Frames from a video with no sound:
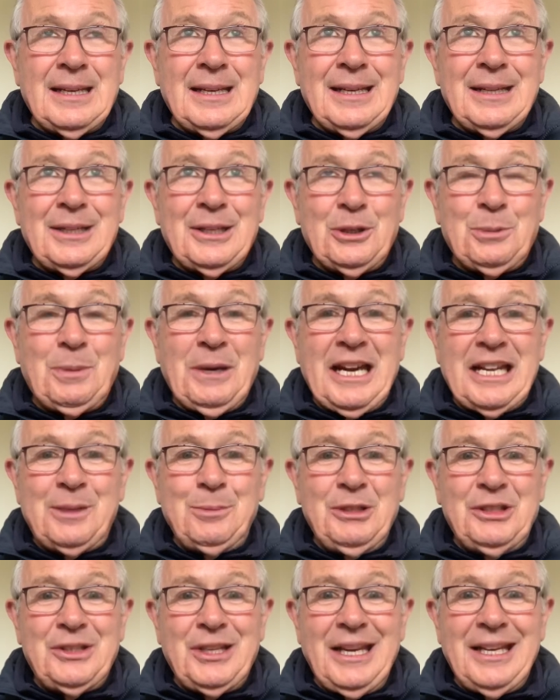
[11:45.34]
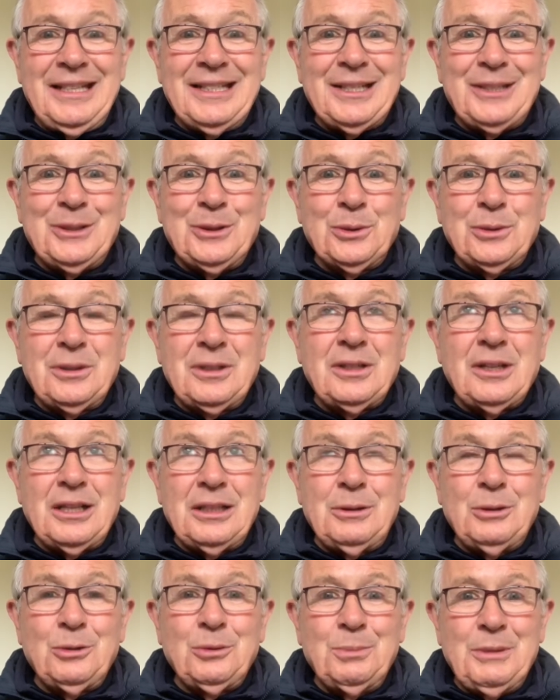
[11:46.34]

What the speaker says: there's part of me saying that, look